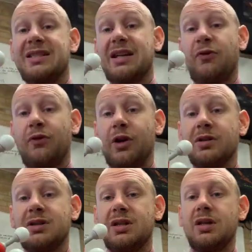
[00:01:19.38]

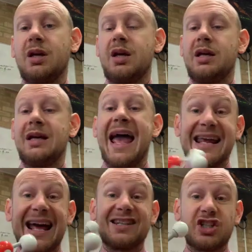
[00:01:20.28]
different
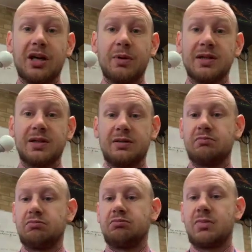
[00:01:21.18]
enantiomers,
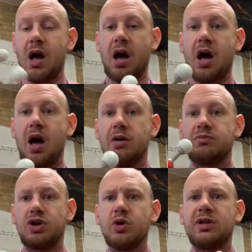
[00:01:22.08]
uh,
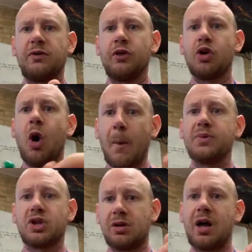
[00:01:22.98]
two different
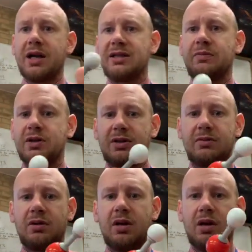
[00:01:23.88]
optical isomers
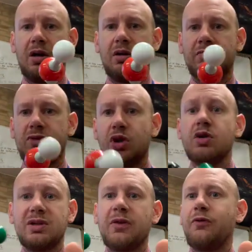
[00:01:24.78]
two
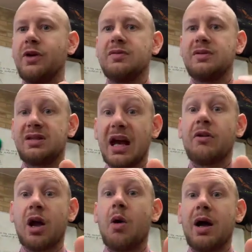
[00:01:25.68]
different
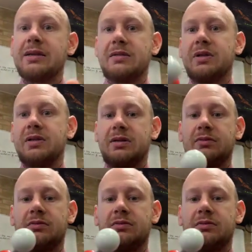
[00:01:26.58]
stereo Let's